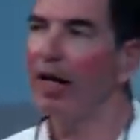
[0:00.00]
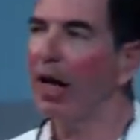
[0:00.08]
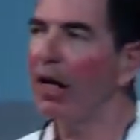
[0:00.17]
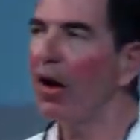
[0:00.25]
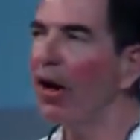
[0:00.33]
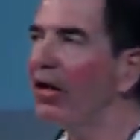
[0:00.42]
And
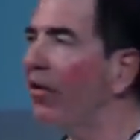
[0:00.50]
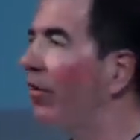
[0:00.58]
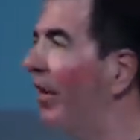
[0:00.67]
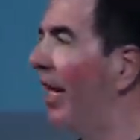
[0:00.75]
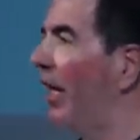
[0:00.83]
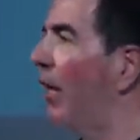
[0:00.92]
I call
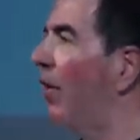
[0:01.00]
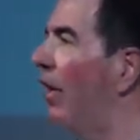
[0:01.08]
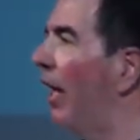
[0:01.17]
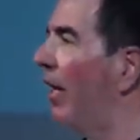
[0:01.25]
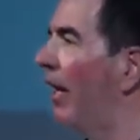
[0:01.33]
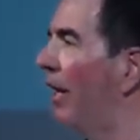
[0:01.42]
this linear
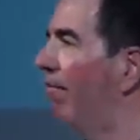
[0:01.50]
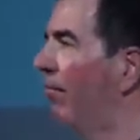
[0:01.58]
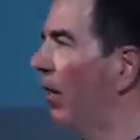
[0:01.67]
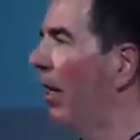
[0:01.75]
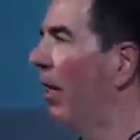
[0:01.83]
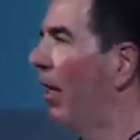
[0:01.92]
thinking.
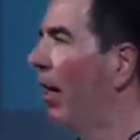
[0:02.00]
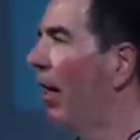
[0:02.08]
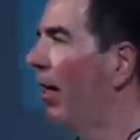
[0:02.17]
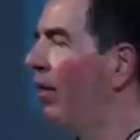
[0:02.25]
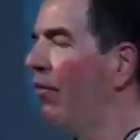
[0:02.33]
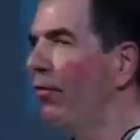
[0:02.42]

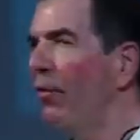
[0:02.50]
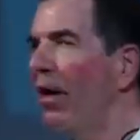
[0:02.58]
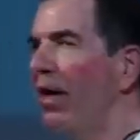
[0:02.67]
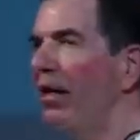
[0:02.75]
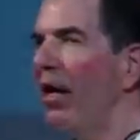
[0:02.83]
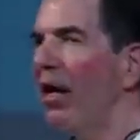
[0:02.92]
And this is what
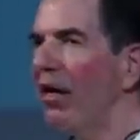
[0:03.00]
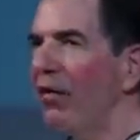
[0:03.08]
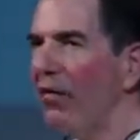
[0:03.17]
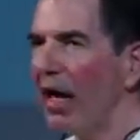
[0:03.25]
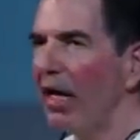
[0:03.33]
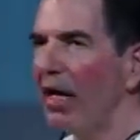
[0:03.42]
I tell
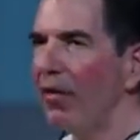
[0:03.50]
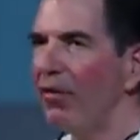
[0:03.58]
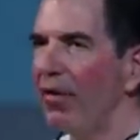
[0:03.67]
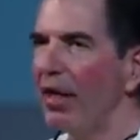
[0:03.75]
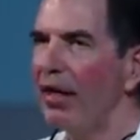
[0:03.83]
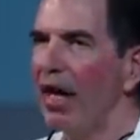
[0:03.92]

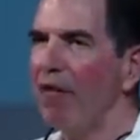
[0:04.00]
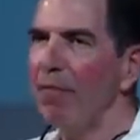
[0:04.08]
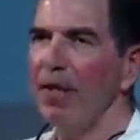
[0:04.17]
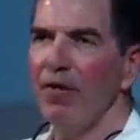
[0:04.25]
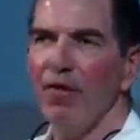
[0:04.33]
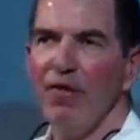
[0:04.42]
executives that
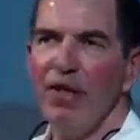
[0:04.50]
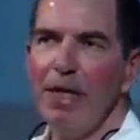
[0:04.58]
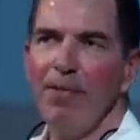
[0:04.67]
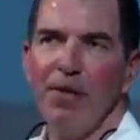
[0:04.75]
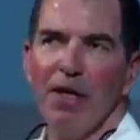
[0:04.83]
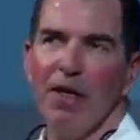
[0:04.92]
they've been
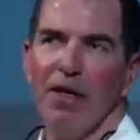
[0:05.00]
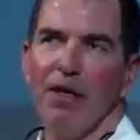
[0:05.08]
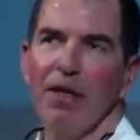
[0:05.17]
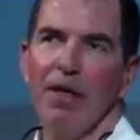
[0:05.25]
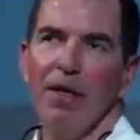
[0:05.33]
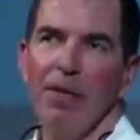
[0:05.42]
steeped
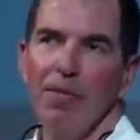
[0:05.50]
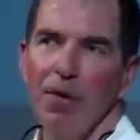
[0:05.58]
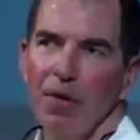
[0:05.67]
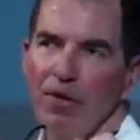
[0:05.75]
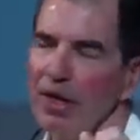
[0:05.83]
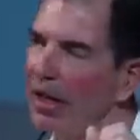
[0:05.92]
in
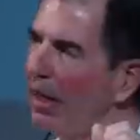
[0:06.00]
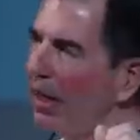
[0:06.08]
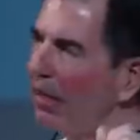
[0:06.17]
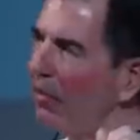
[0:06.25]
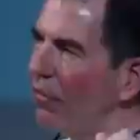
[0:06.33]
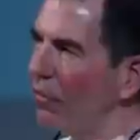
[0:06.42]
both
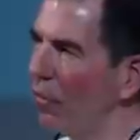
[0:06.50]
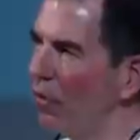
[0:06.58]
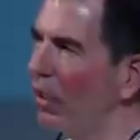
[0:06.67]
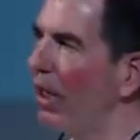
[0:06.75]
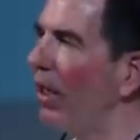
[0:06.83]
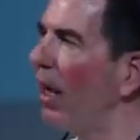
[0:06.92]
in
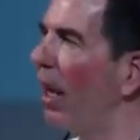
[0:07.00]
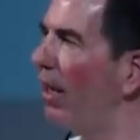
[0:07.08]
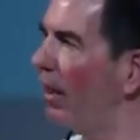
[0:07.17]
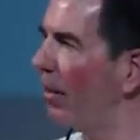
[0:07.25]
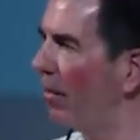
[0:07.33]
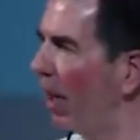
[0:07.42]
schooling
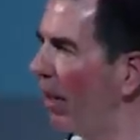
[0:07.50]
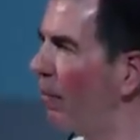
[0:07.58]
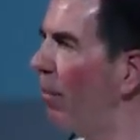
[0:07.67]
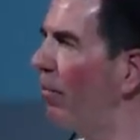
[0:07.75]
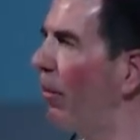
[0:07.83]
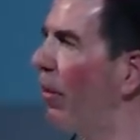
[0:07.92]
and in their
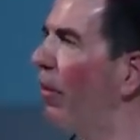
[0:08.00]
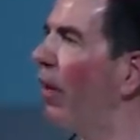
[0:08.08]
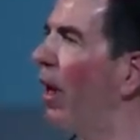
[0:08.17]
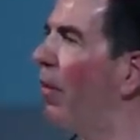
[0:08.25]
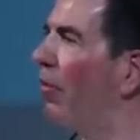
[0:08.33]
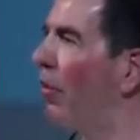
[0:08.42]
management
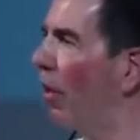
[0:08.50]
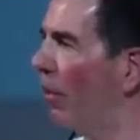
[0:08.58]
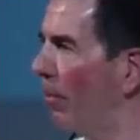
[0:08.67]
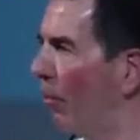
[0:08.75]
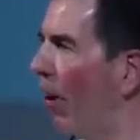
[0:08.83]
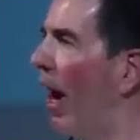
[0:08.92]
programs and all
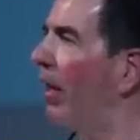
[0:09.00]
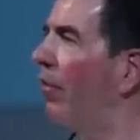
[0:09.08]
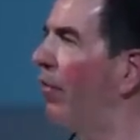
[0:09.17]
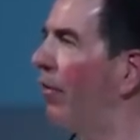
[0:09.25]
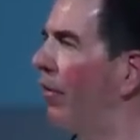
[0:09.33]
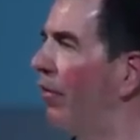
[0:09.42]
their
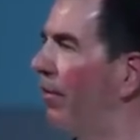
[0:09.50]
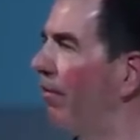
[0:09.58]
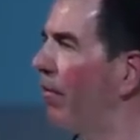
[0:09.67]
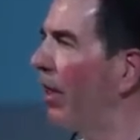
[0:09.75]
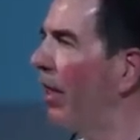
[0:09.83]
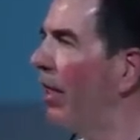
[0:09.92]
practices
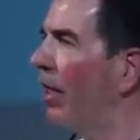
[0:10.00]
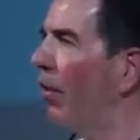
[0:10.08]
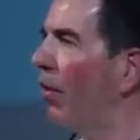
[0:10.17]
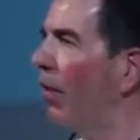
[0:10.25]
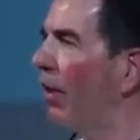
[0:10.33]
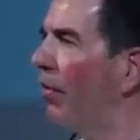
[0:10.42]
in
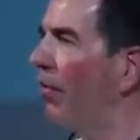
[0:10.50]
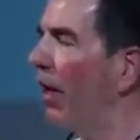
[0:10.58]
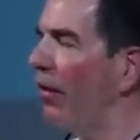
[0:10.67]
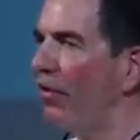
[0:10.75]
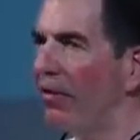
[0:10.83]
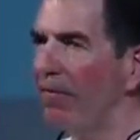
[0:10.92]
their
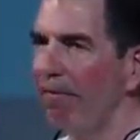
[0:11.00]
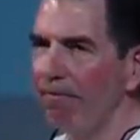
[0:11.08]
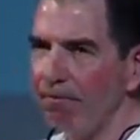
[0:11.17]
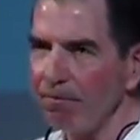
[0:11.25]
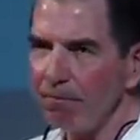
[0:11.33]
organization.